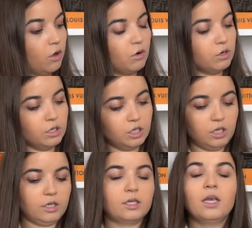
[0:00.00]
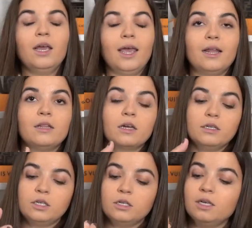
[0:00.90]
gorgeous, and the
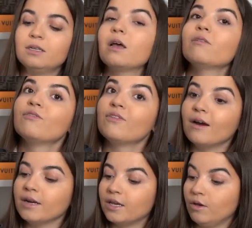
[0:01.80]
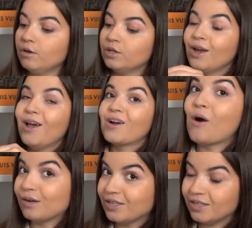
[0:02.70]
condition is very good.
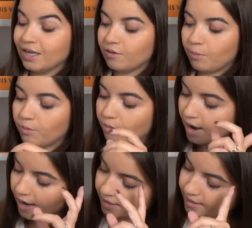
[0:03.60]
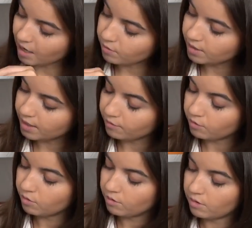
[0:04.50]
Concerning the price, I will give
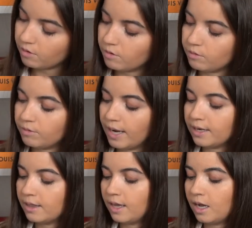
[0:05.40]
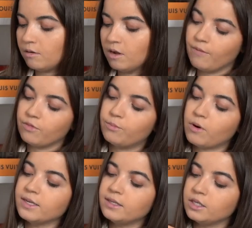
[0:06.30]
you right now. The
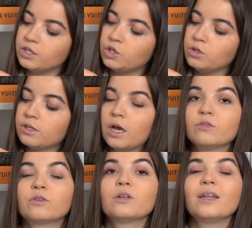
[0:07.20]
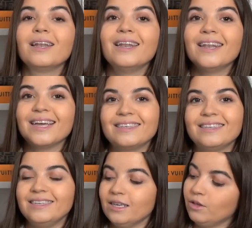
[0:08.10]
price is
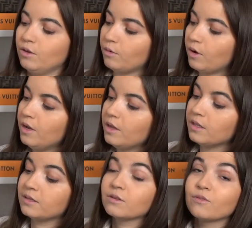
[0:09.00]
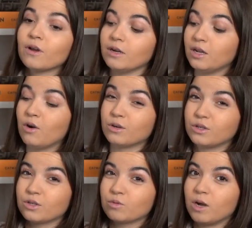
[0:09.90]
2,090 euro. This is a very
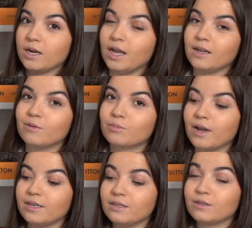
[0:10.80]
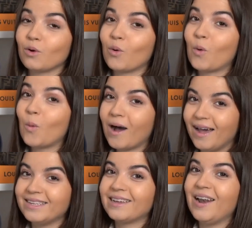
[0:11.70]
gorgeous one, and the price is
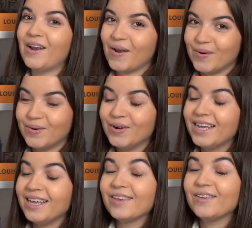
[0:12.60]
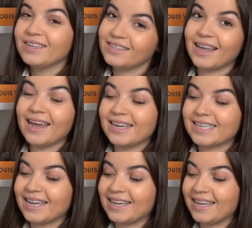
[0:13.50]
quite low. You need to get
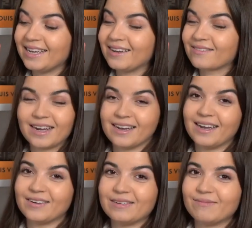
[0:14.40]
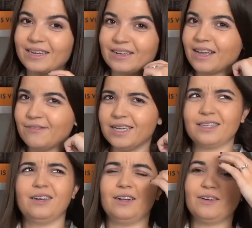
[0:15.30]
it like right now because I think
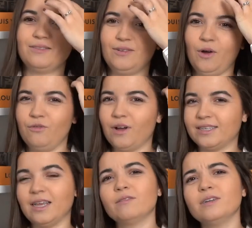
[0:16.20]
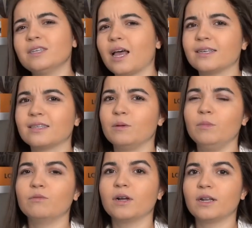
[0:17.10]
it's gonna go fast. Everyone is asking
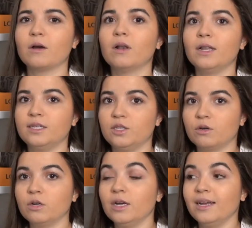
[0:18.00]
me right now Lady Dior,